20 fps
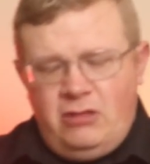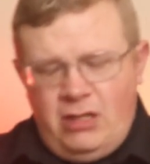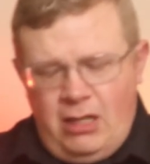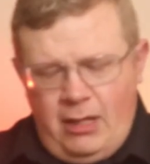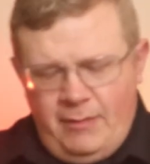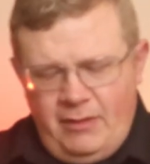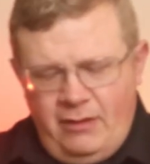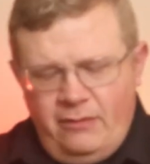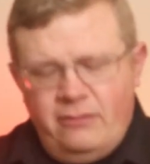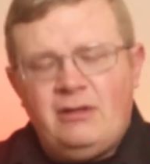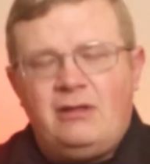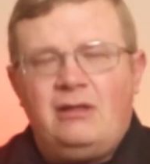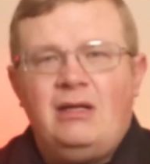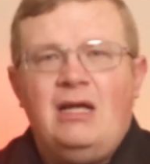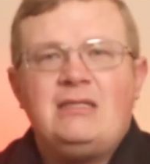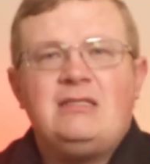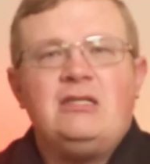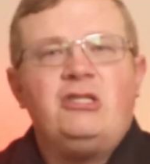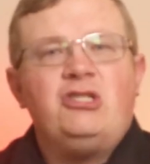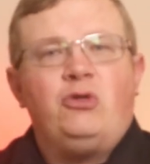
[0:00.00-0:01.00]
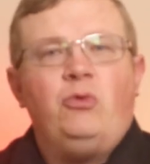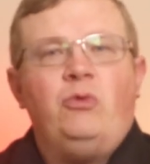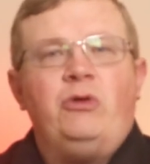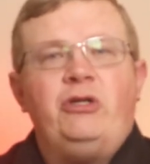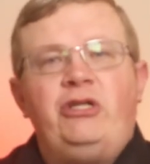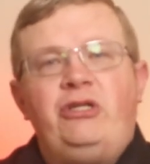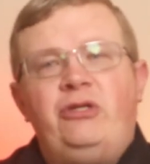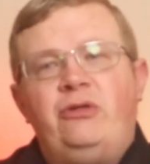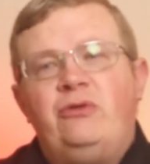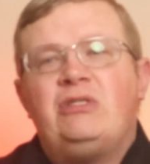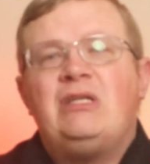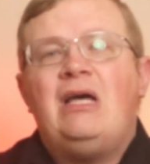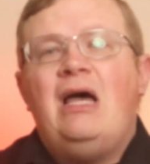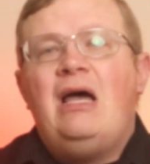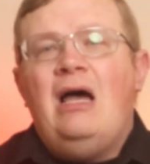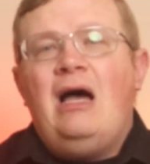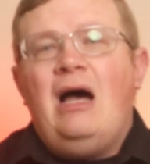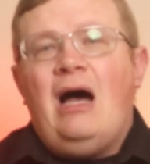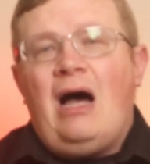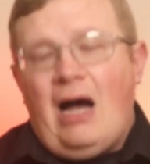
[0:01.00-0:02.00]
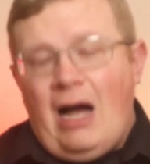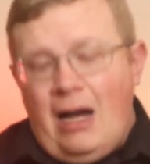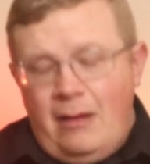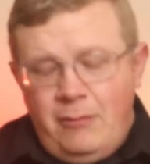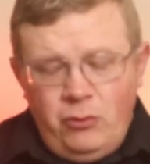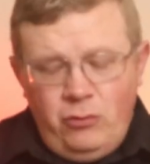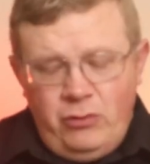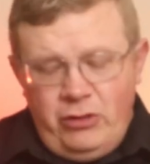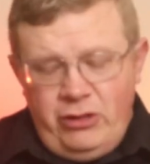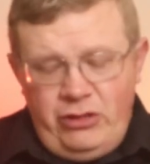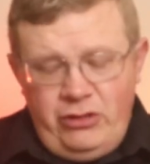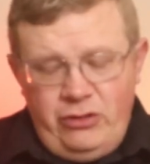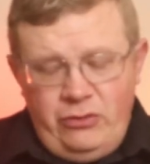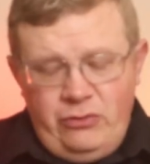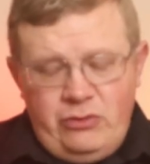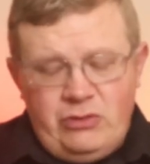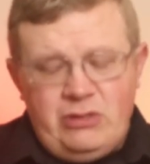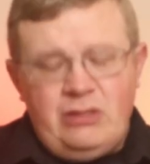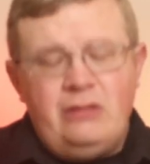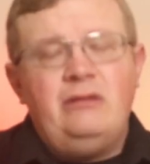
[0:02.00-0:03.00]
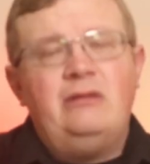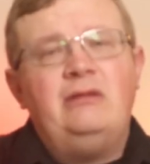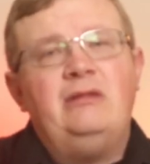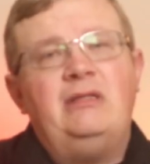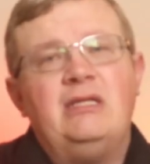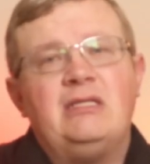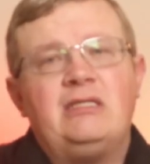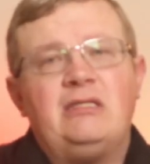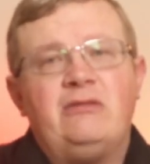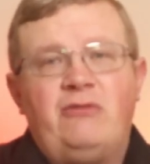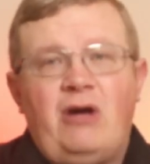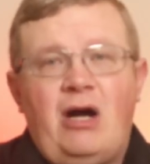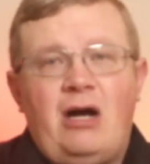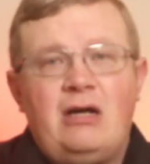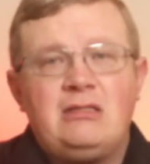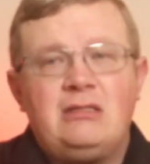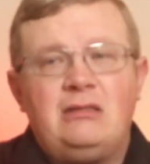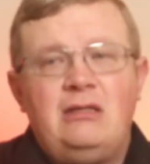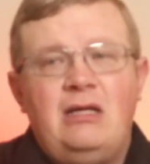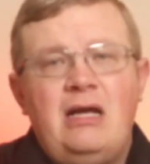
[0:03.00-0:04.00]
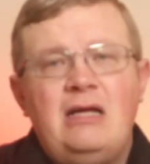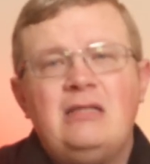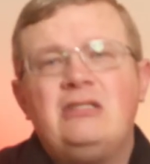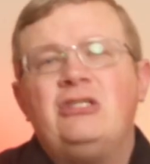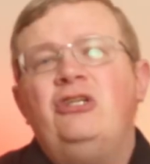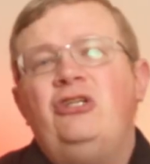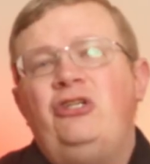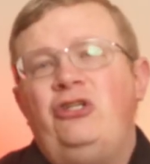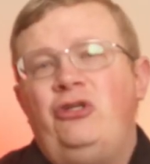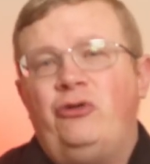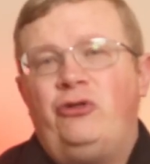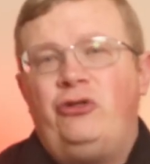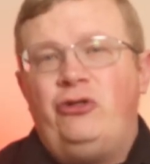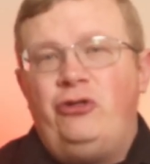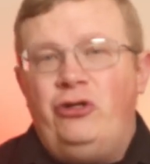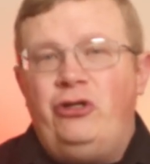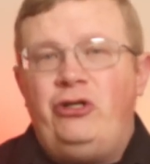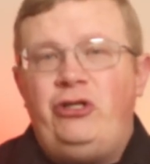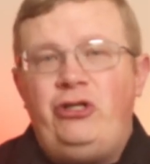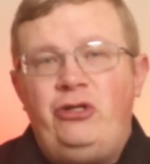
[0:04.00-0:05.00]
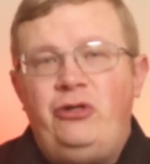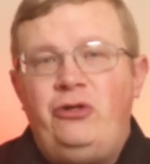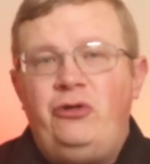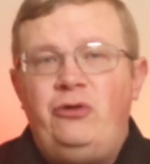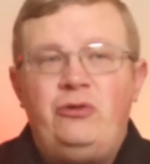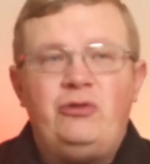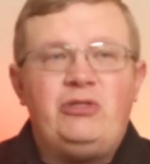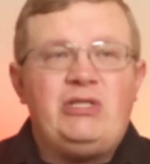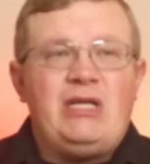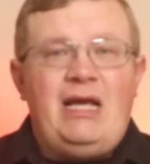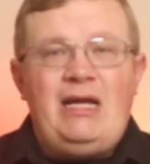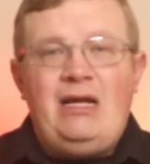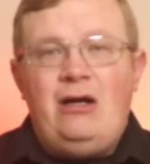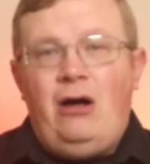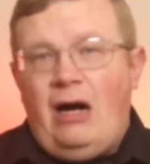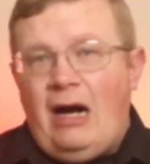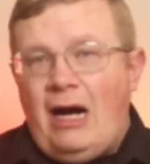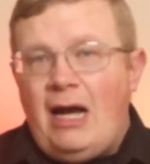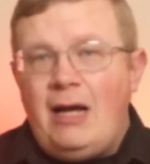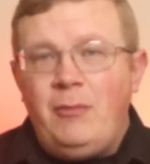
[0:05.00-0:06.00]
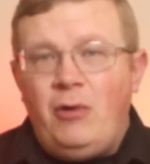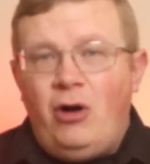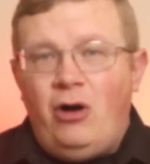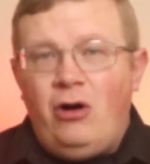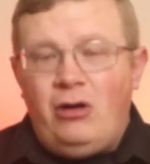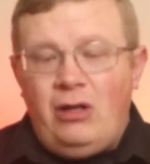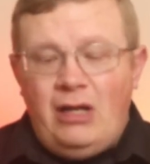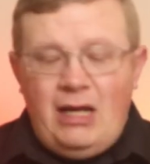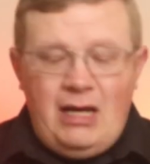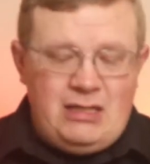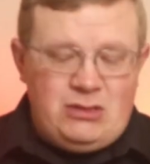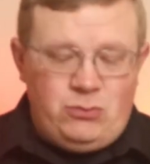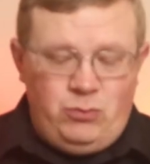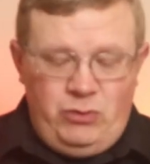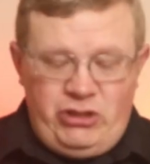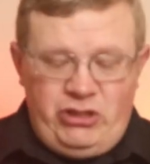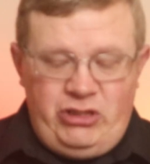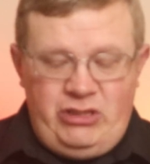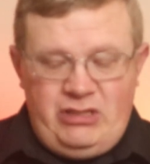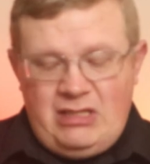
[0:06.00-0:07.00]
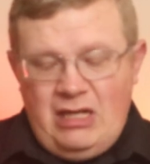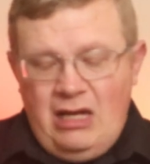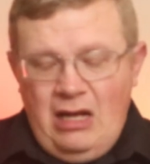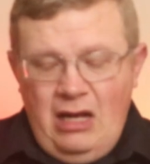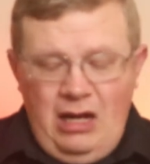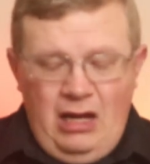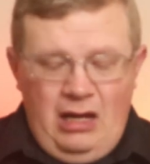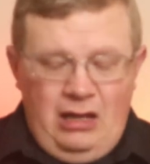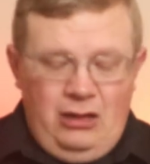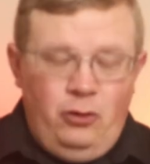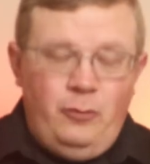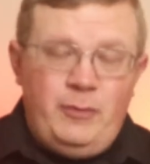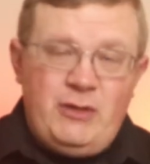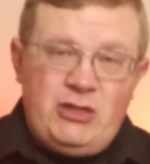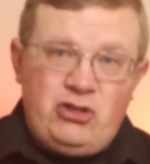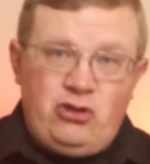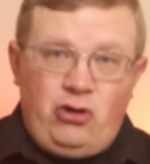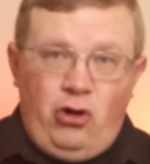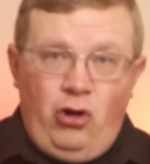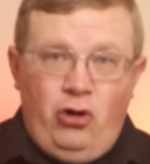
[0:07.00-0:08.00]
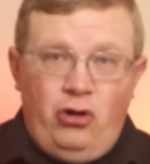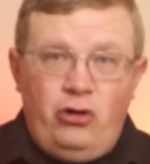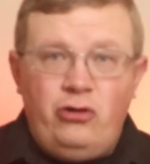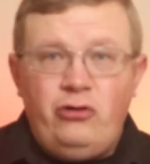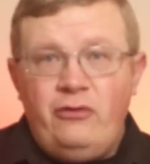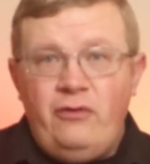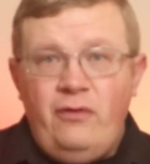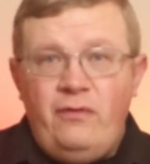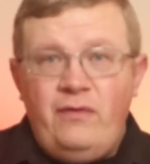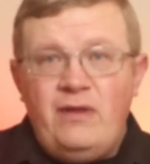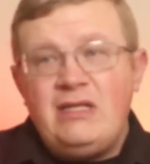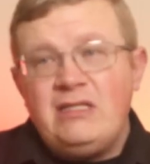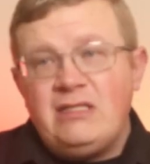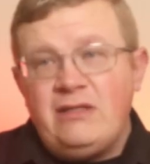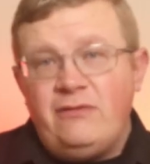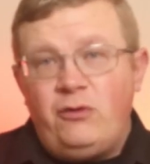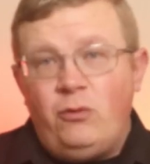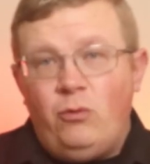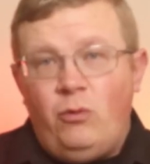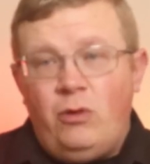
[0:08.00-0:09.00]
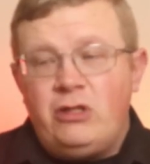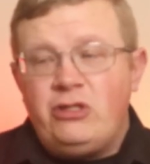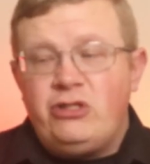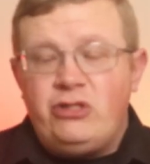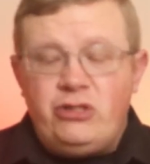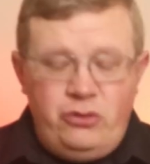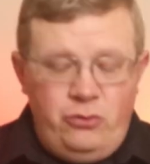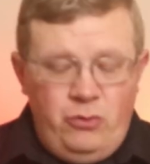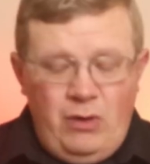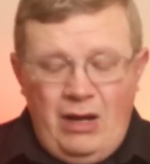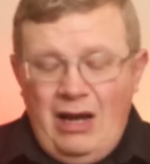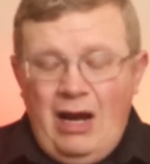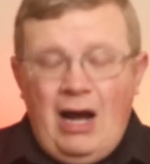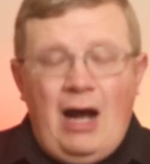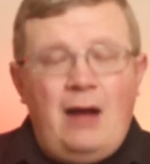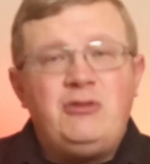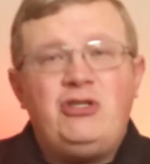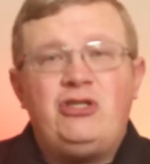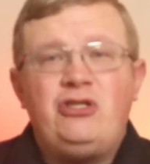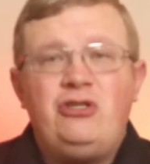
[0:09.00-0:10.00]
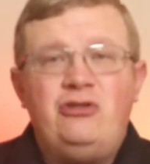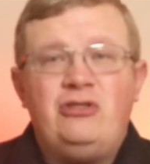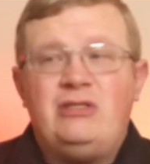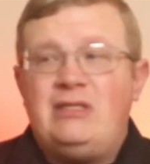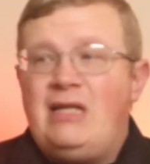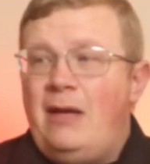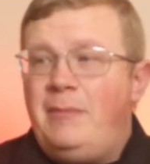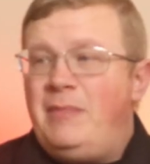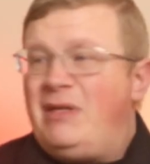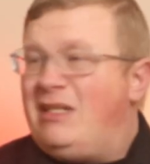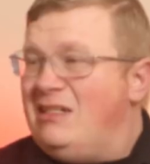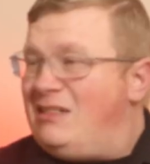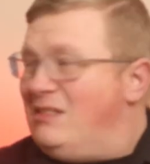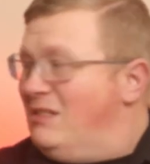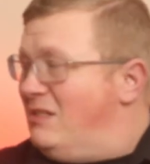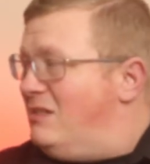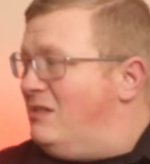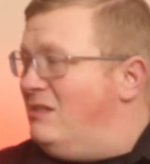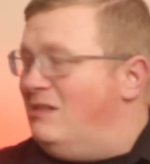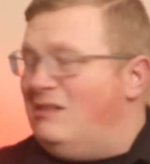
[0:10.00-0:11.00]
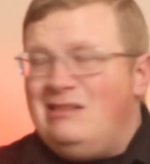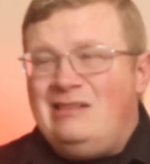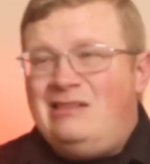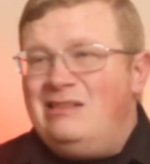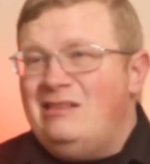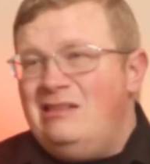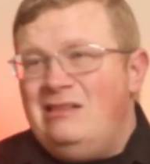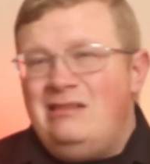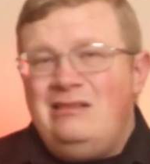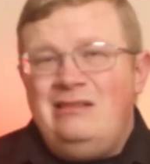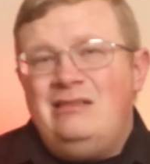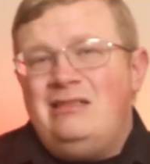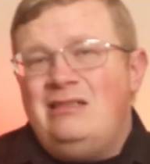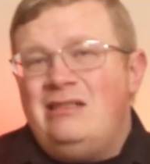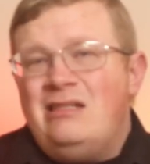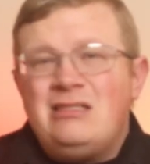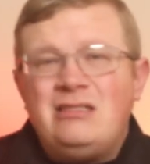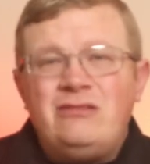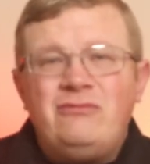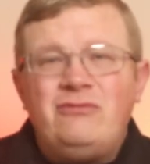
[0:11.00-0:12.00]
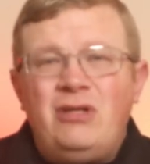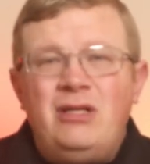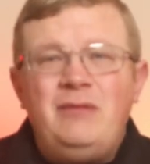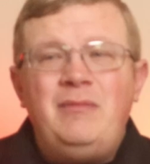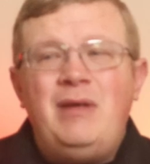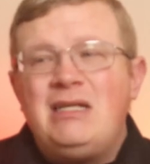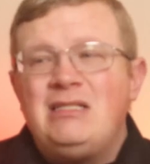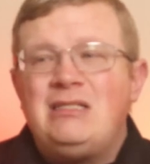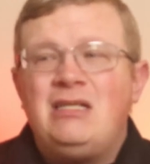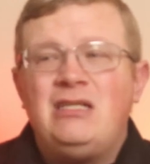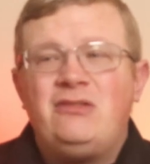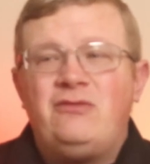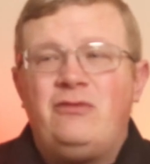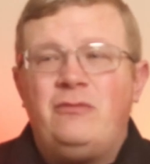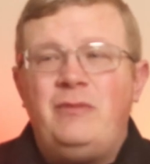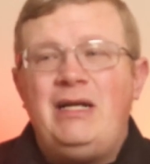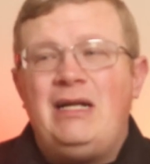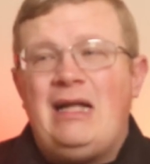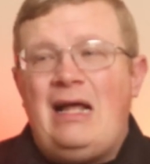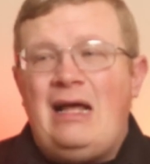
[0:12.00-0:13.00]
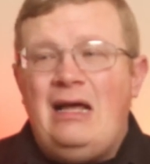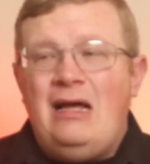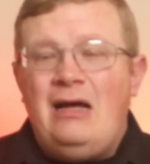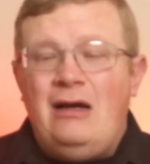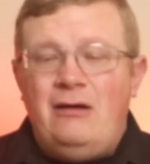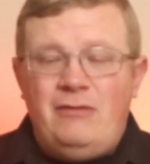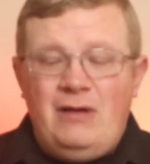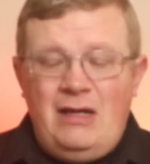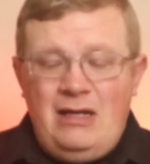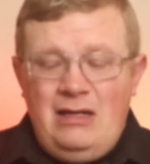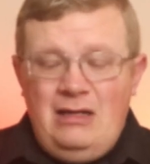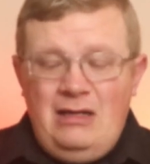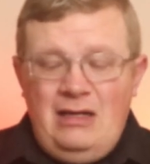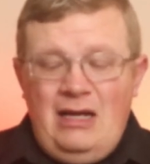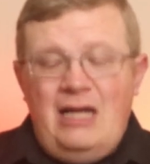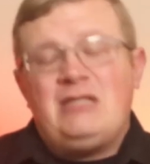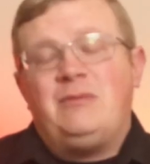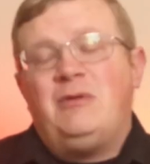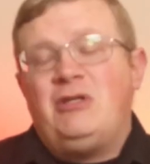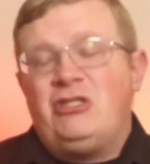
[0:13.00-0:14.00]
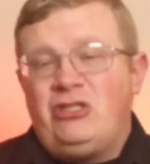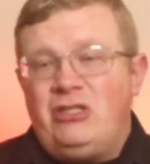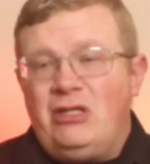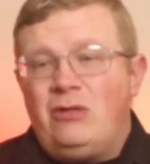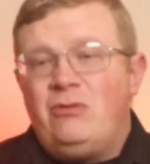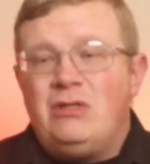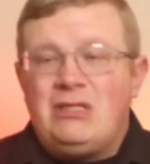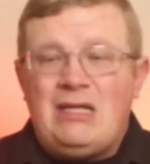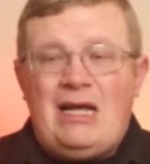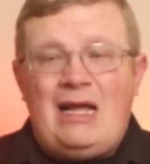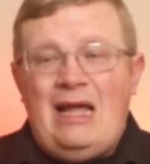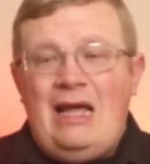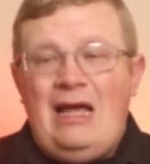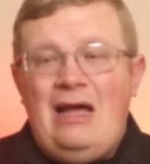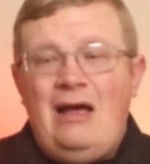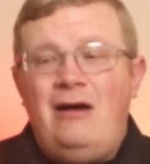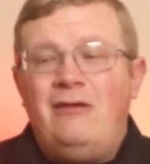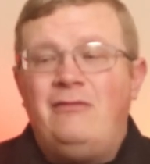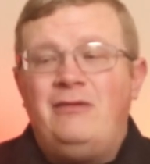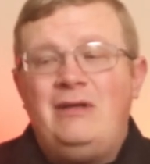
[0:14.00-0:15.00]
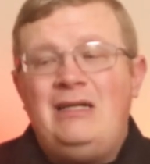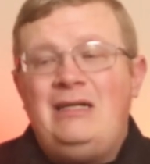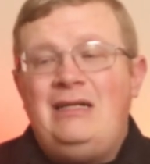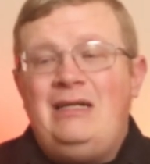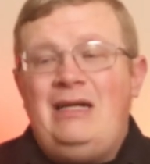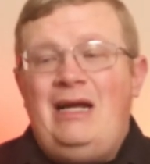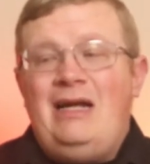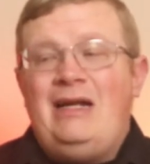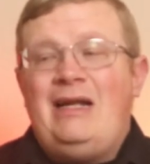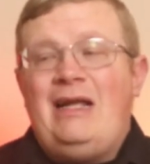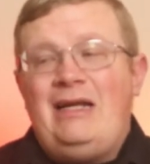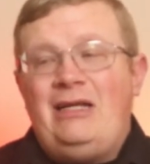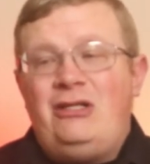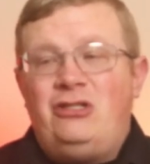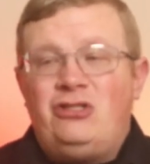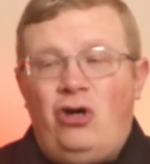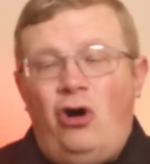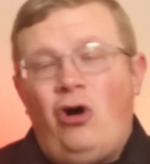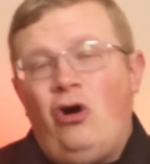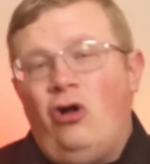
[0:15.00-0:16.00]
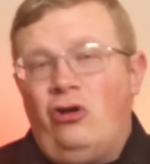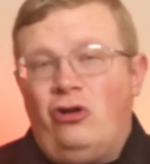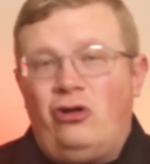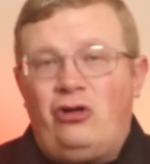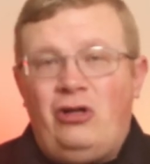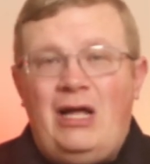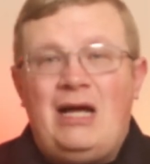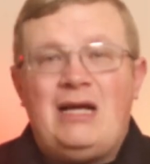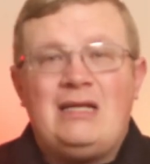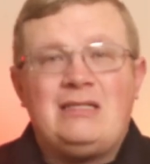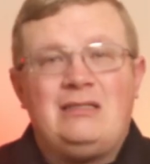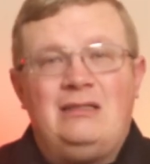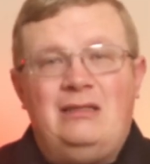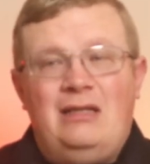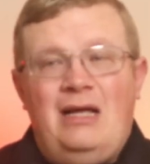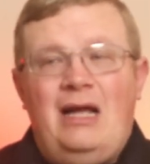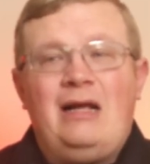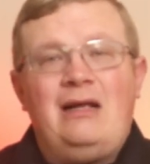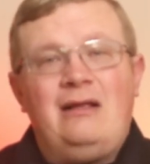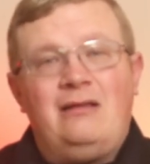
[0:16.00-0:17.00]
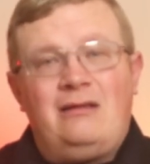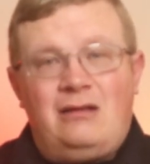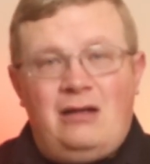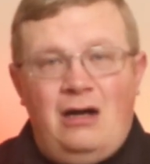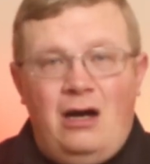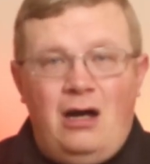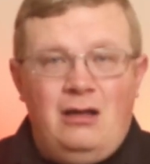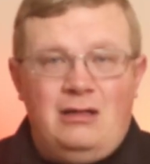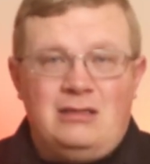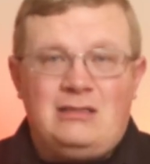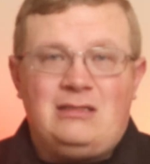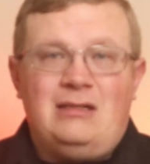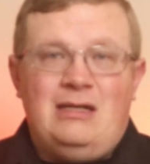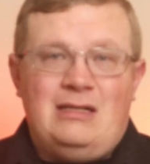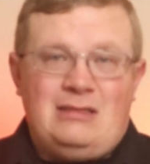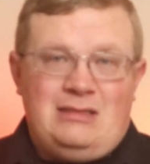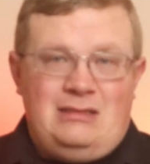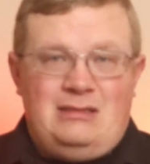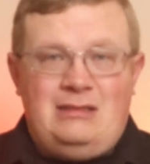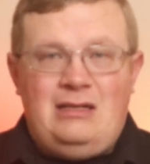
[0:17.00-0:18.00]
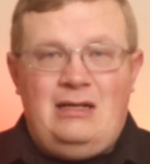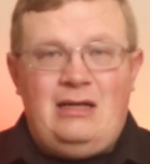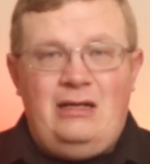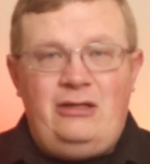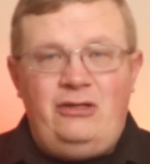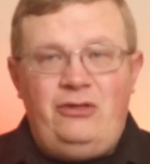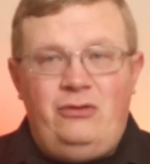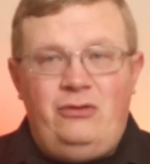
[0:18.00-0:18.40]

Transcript: grab the glass that you're going to use. I'm going to use this rocks glass. You could use a highball glass, which is a little bit taller than this if you want to. I'm just using that because it doesn't really make sense for me to have as much liquid as I have in a taller glass like the Collins glasses that I